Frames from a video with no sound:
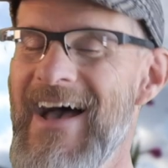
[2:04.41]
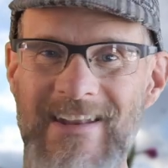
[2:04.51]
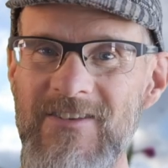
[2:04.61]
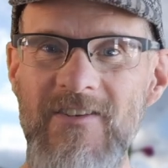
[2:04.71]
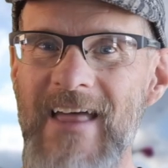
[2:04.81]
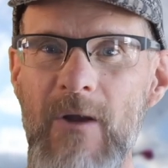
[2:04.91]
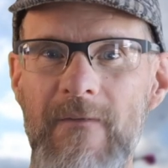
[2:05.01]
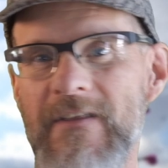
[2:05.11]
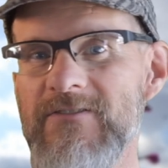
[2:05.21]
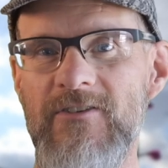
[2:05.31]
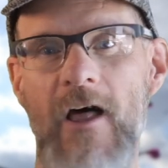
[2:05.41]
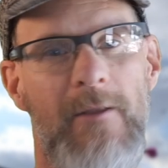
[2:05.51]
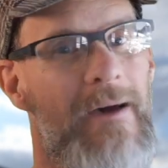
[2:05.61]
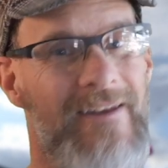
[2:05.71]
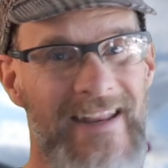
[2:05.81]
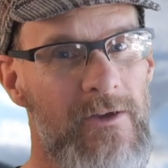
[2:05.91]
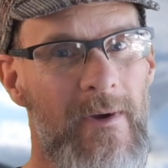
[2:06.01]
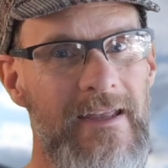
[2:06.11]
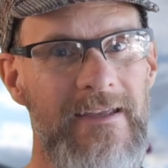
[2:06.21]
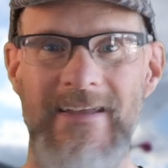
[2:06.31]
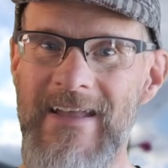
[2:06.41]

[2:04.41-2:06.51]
And isn't that what this is all about anyway?